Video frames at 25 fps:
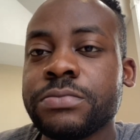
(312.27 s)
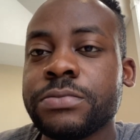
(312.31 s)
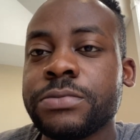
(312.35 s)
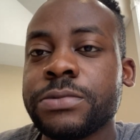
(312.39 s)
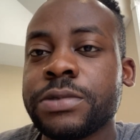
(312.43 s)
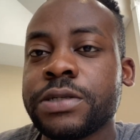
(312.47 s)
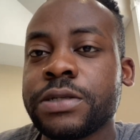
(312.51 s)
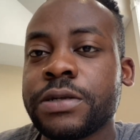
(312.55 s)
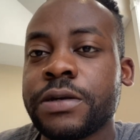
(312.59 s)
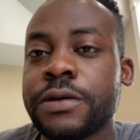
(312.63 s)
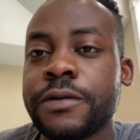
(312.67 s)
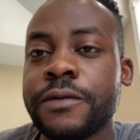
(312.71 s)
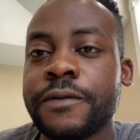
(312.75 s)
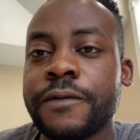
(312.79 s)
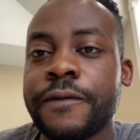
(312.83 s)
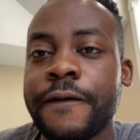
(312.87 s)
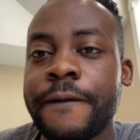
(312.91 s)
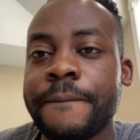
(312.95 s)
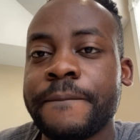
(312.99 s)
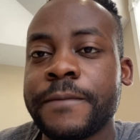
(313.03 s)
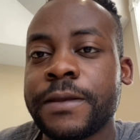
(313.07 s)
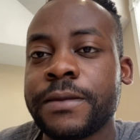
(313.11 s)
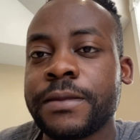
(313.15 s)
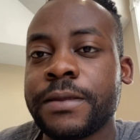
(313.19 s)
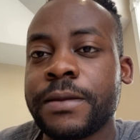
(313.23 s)
so, I
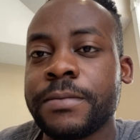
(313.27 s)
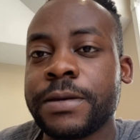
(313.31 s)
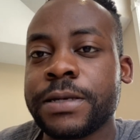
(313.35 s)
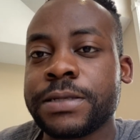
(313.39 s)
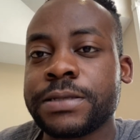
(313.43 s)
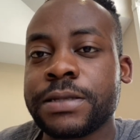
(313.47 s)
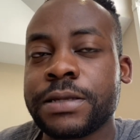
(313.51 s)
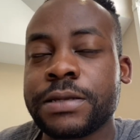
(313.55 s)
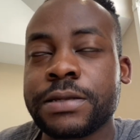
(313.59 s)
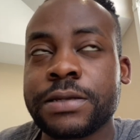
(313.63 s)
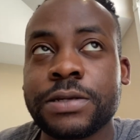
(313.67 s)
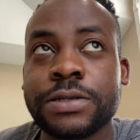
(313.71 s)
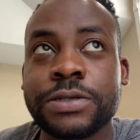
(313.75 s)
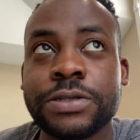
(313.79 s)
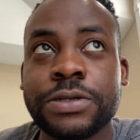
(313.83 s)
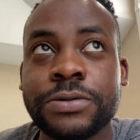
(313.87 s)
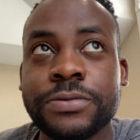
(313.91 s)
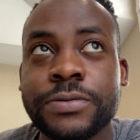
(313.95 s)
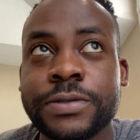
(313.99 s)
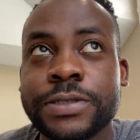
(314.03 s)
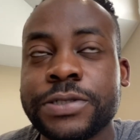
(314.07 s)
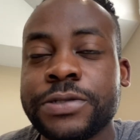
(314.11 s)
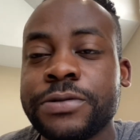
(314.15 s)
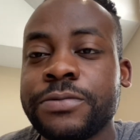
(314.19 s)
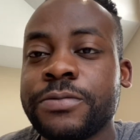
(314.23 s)
mean, the best thing to do
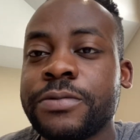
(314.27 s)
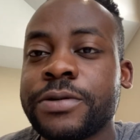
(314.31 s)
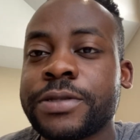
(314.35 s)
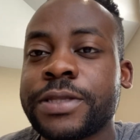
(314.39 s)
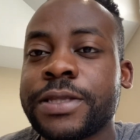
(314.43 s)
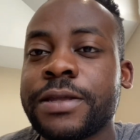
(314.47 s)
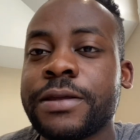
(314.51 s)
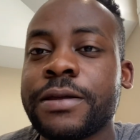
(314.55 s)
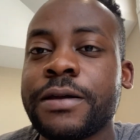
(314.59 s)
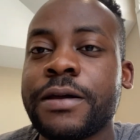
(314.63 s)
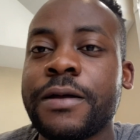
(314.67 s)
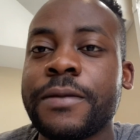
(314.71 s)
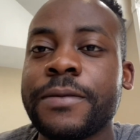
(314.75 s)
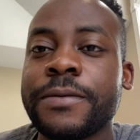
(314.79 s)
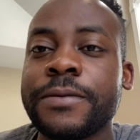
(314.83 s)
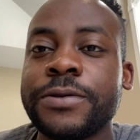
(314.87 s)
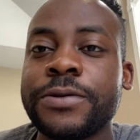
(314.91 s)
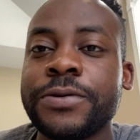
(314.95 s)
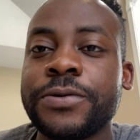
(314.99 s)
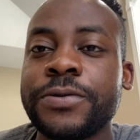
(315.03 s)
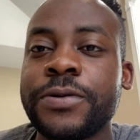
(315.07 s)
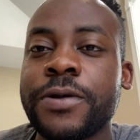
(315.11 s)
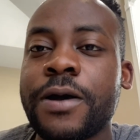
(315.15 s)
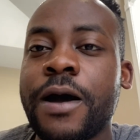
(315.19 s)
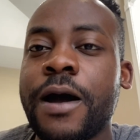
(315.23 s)
is do what the
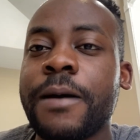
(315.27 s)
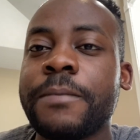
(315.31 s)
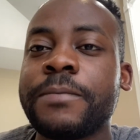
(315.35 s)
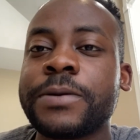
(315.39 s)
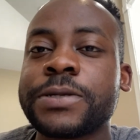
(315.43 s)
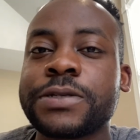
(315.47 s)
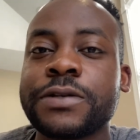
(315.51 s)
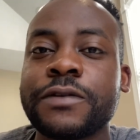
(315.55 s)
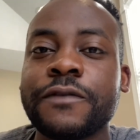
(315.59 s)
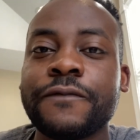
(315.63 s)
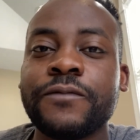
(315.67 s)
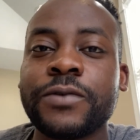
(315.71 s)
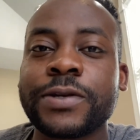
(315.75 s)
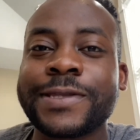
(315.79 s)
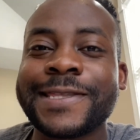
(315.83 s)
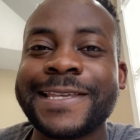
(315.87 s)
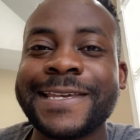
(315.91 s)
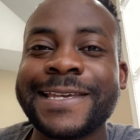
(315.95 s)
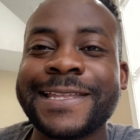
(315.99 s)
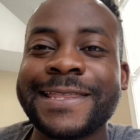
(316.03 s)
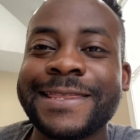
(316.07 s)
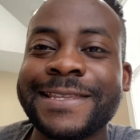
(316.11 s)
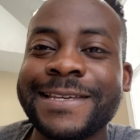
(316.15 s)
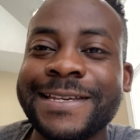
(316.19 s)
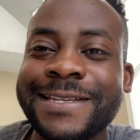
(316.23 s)
do the opposite of what the
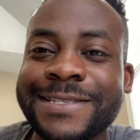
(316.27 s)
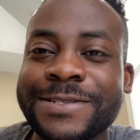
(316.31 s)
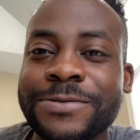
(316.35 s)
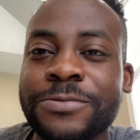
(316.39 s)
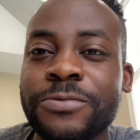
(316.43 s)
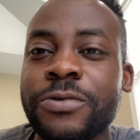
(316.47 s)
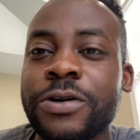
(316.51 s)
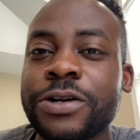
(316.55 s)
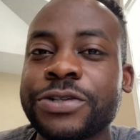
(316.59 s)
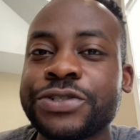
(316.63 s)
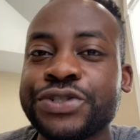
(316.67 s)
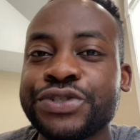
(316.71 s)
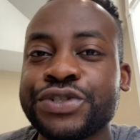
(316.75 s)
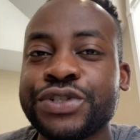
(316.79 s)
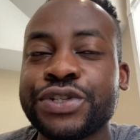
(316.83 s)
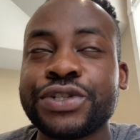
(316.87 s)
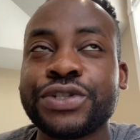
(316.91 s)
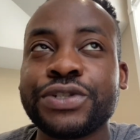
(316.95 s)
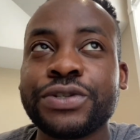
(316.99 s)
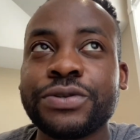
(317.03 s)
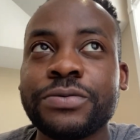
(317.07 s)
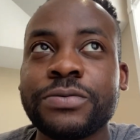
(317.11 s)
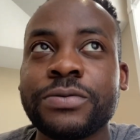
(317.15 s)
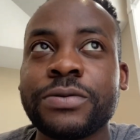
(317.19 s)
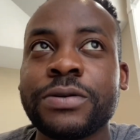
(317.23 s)
elites want you to
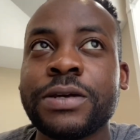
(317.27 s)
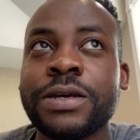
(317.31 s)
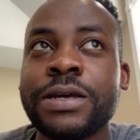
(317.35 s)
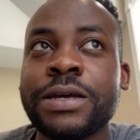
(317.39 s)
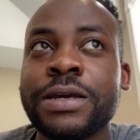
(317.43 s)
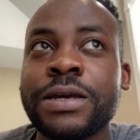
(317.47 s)
do.